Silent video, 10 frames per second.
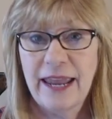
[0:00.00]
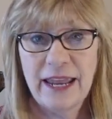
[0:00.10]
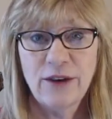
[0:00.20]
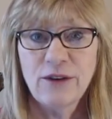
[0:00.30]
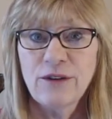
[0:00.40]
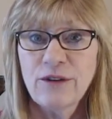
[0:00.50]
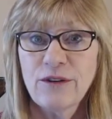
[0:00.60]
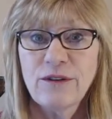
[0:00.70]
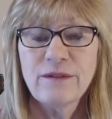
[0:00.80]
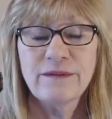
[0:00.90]

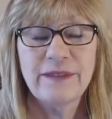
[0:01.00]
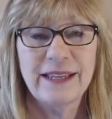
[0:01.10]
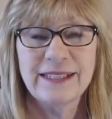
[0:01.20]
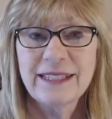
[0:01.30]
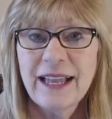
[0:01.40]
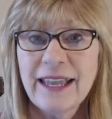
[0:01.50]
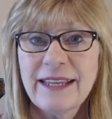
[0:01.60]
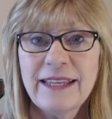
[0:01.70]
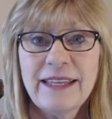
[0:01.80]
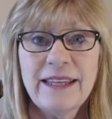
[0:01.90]
anger,
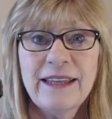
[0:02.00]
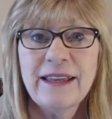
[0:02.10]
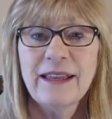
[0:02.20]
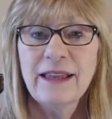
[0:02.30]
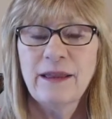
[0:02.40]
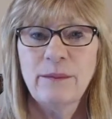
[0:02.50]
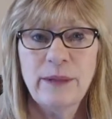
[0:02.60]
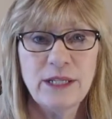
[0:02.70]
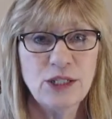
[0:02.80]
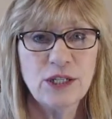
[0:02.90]
anxiety,
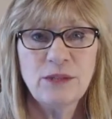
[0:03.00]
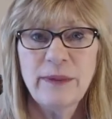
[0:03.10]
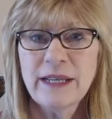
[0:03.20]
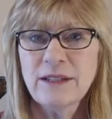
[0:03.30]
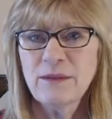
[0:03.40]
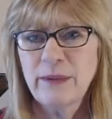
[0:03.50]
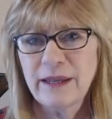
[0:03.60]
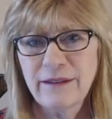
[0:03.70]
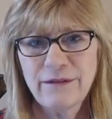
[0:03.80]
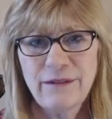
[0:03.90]
being judgmental,
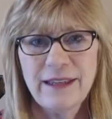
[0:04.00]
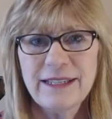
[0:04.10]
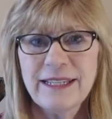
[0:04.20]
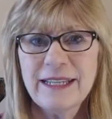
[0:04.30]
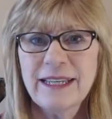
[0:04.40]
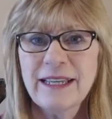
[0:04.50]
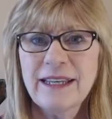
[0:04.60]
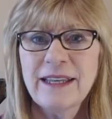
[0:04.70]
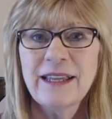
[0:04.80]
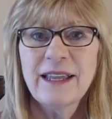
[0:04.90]
being
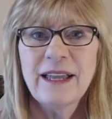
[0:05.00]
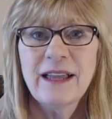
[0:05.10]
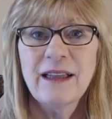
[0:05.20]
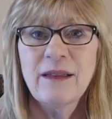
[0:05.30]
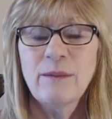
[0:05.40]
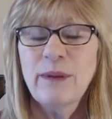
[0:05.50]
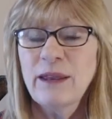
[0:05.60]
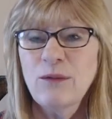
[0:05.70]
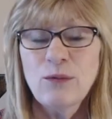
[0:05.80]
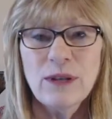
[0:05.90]
offended,
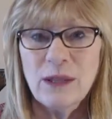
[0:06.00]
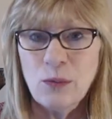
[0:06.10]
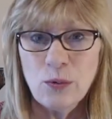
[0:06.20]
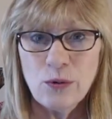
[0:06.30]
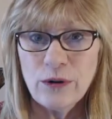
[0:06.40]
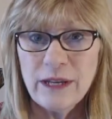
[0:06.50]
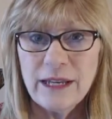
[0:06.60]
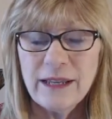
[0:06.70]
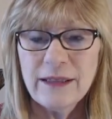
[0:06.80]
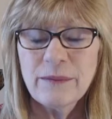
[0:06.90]
being really
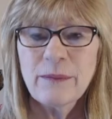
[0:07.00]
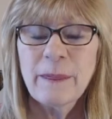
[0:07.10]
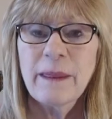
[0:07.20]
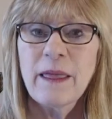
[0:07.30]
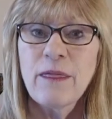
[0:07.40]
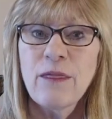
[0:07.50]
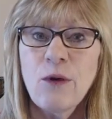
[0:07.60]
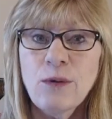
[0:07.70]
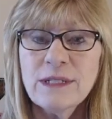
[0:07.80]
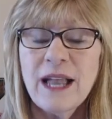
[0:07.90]
worried.
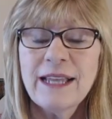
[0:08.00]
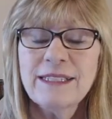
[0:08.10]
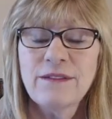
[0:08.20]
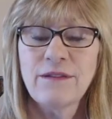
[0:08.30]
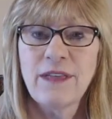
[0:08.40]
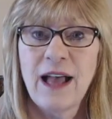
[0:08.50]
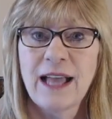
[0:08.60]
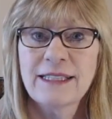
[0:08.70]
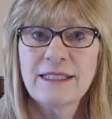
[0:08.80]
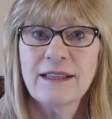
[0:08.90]
Those kinds of
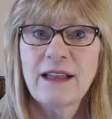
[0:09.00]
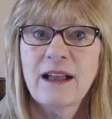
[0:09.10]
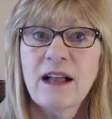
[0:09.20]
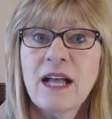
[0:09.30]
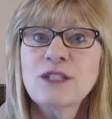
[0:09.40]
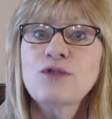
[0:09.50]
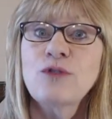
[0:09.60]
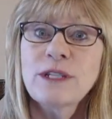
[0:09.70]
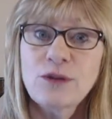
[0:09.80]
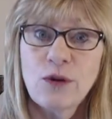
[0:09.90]
thoughts cause
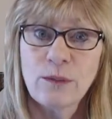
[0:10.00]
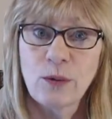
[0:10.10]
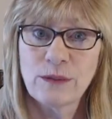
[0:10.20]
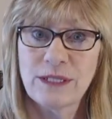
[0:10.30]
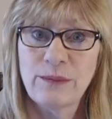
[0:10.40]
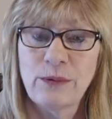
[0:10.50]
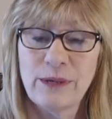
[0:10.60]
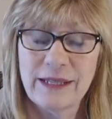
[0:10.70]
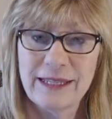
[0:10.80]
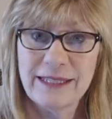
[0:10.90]
stress hormones to be
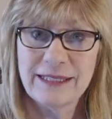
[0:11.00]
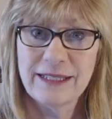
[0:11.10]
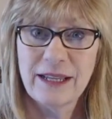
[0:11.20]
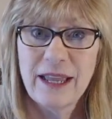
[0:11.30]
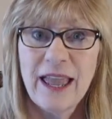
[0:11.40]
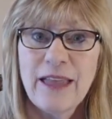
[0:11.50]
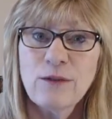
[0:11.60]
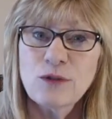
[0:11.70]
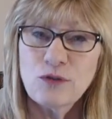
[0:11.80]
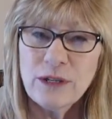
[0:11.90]
released.
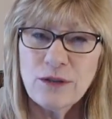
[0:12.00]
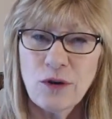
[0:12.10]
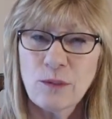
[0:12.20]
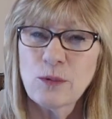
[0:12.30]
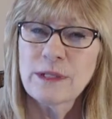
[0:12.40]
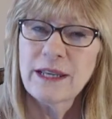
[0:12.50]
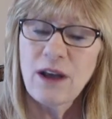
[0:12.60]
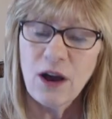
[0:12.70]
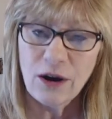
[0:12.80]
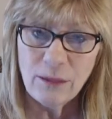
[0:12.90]
Those stress hormones can
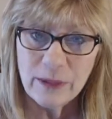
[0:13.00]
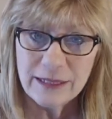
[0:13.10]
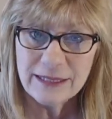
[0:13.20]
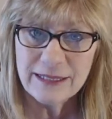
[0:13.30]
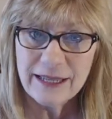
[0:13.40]
harm us.